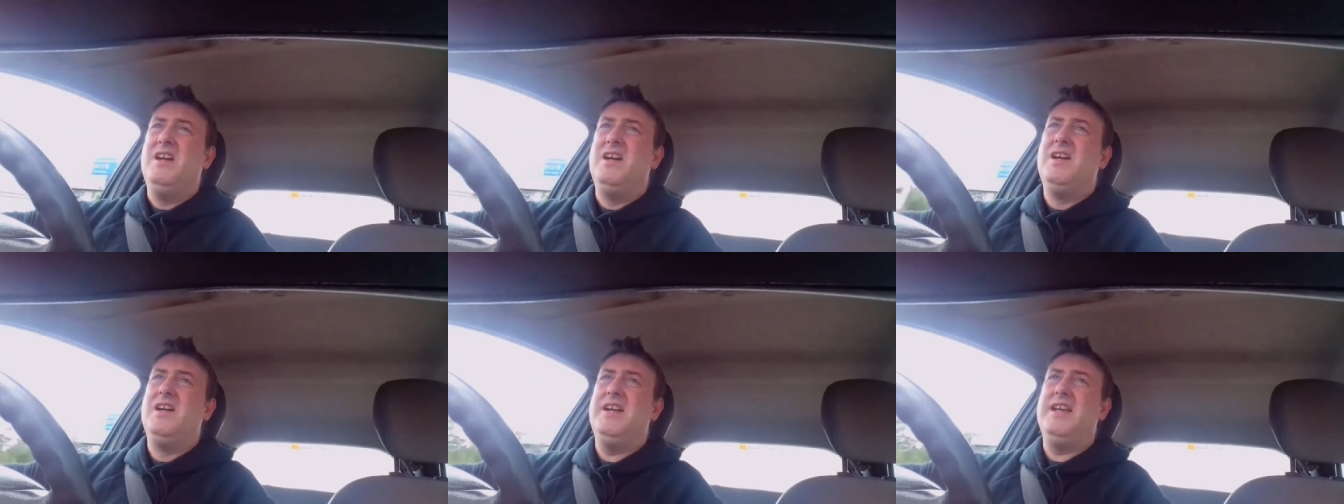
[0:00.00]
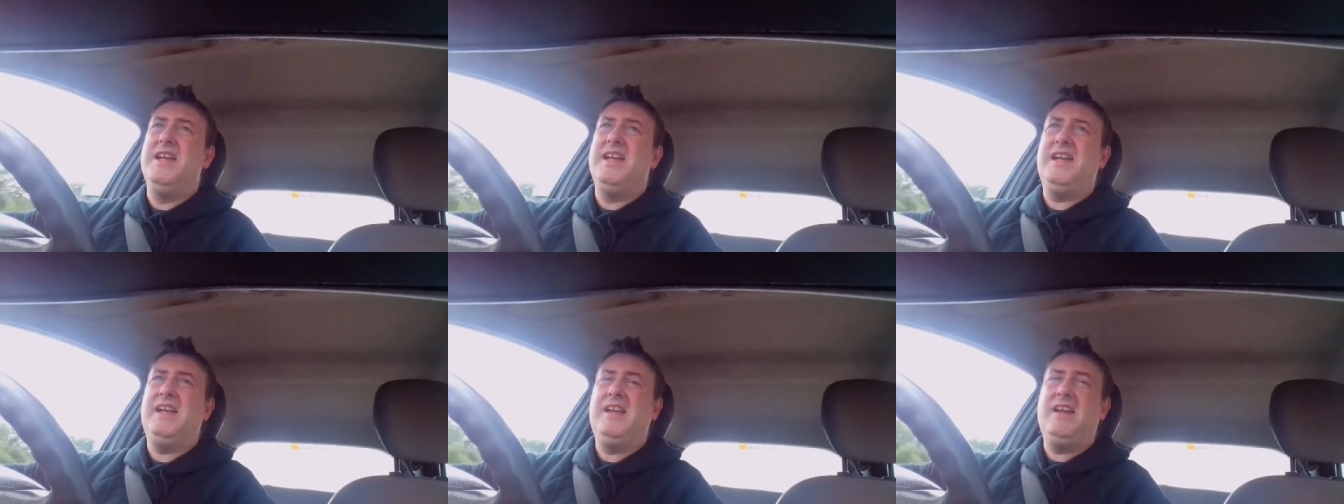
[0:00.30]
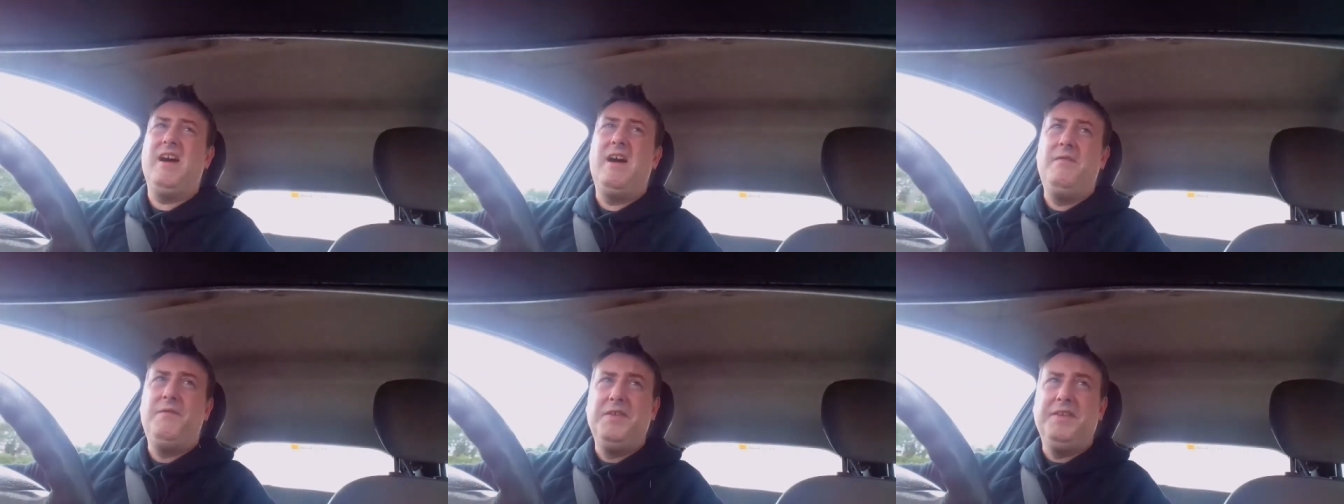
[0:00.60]
Uh, it
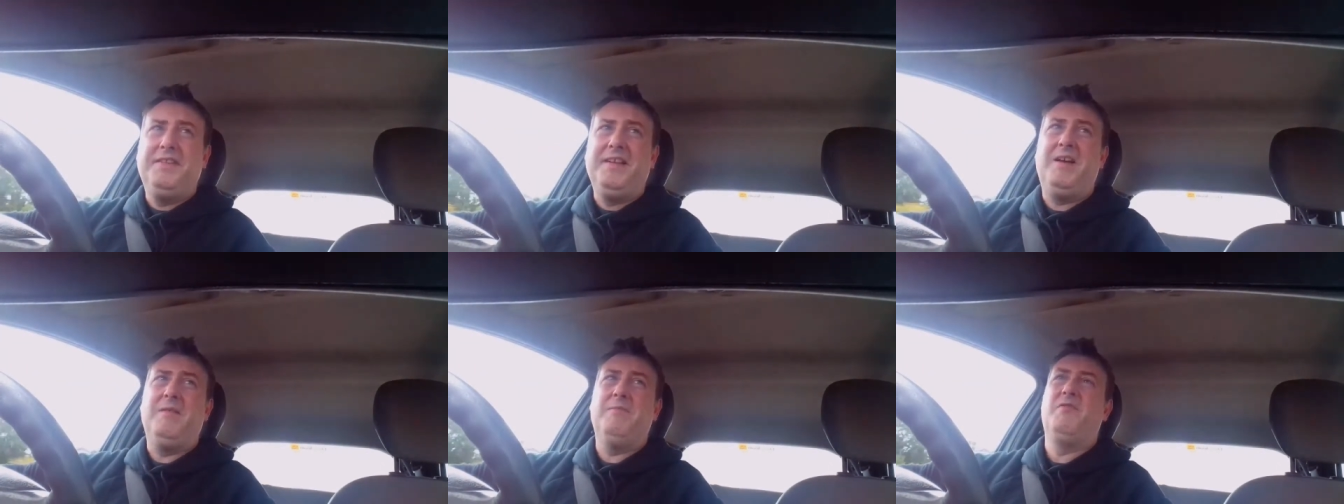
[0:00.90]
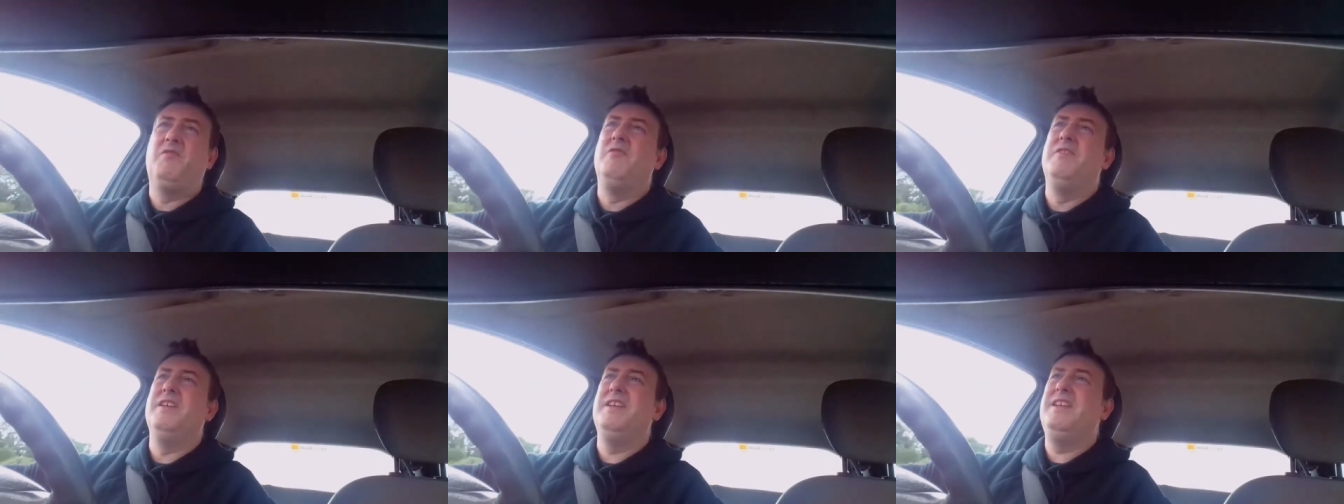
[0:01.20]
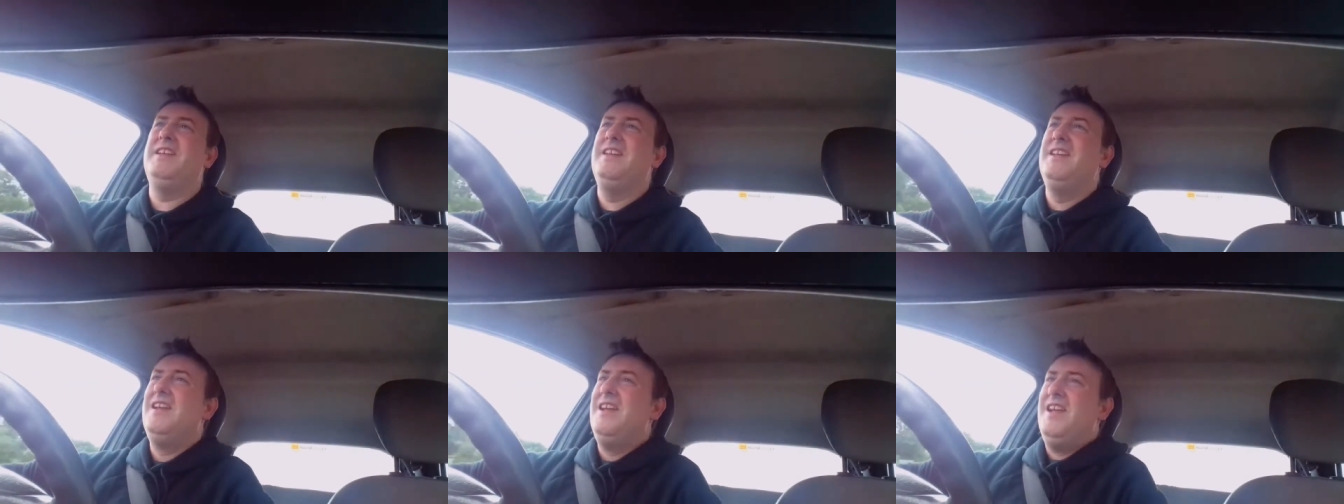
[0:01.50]
covers up
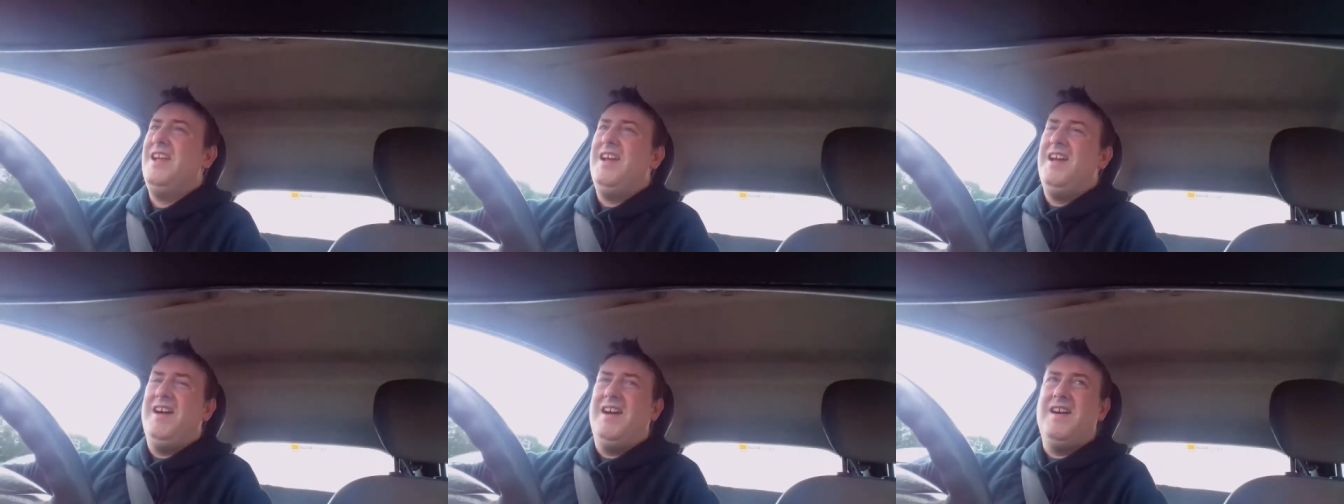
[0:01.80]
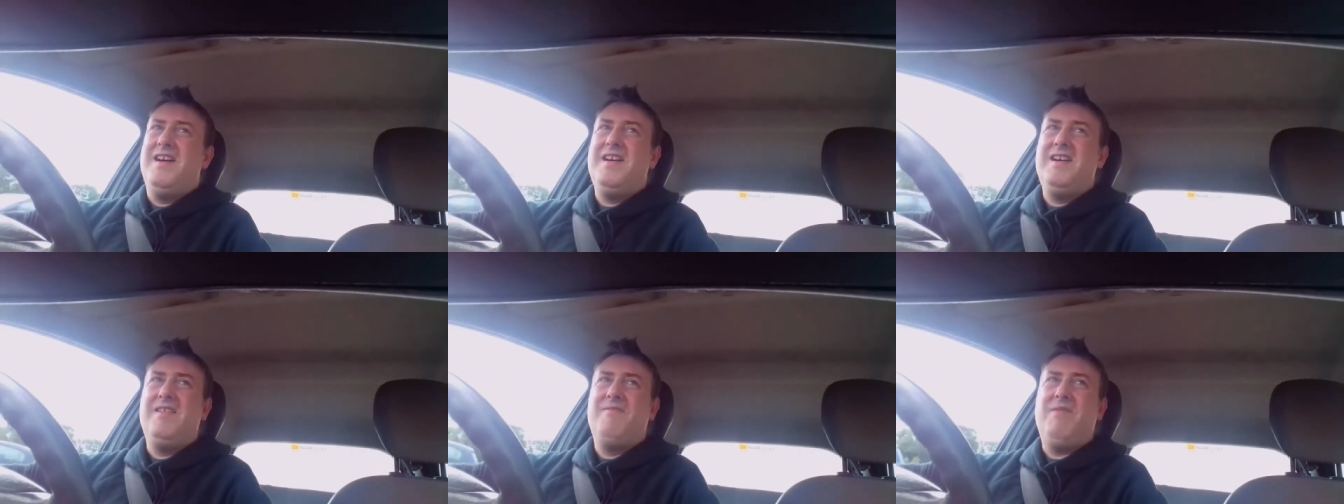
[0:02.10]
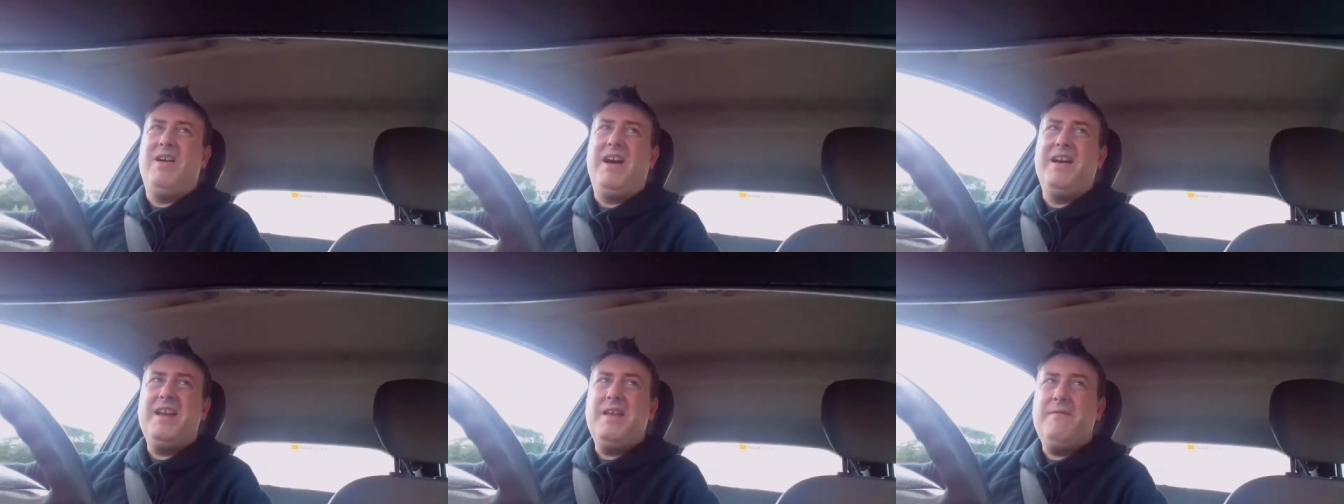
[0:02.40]
green, uh,
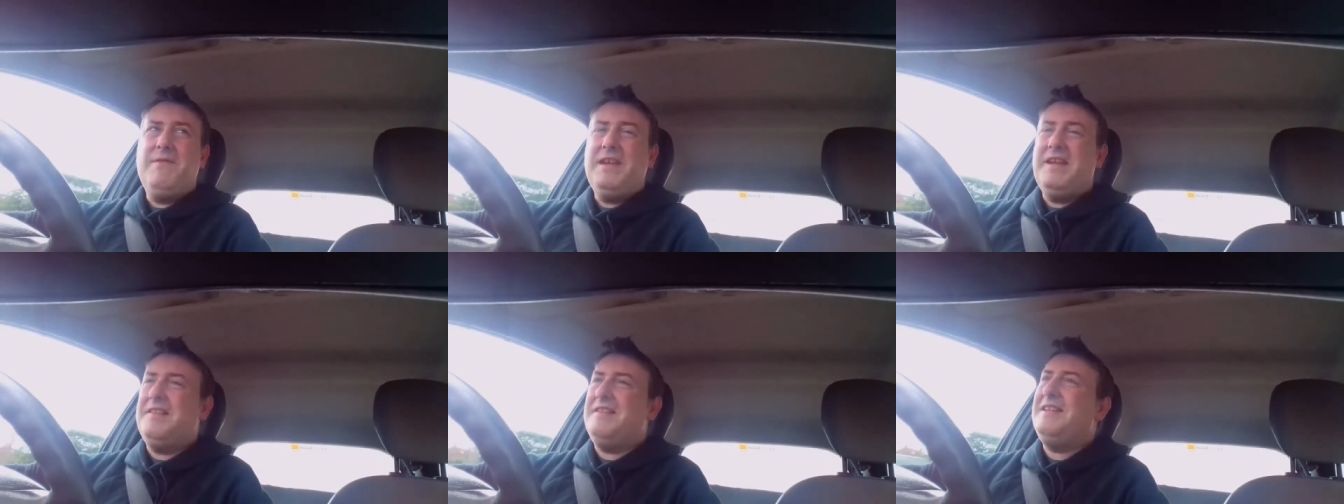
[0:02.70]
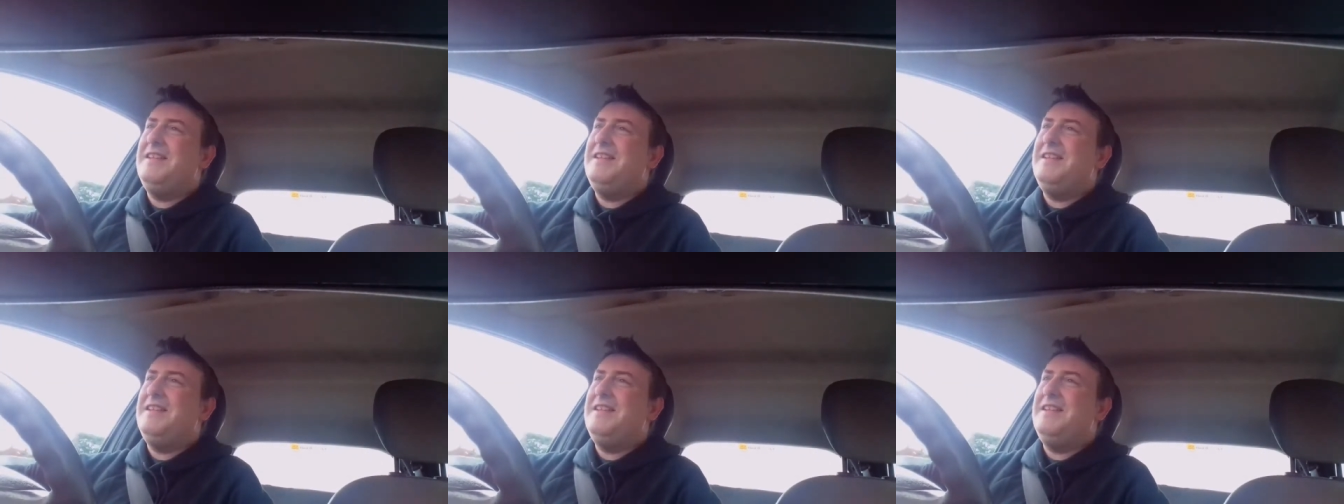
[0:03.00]
um, I don't think